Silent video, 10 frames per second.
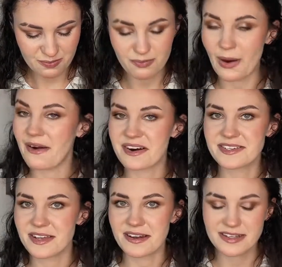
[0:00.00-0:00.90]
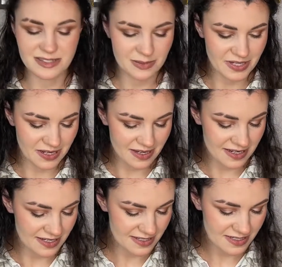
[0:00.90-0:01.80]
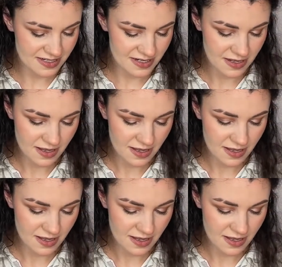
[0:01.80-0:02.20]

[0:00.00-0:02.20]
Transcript: progress on it, to be honest.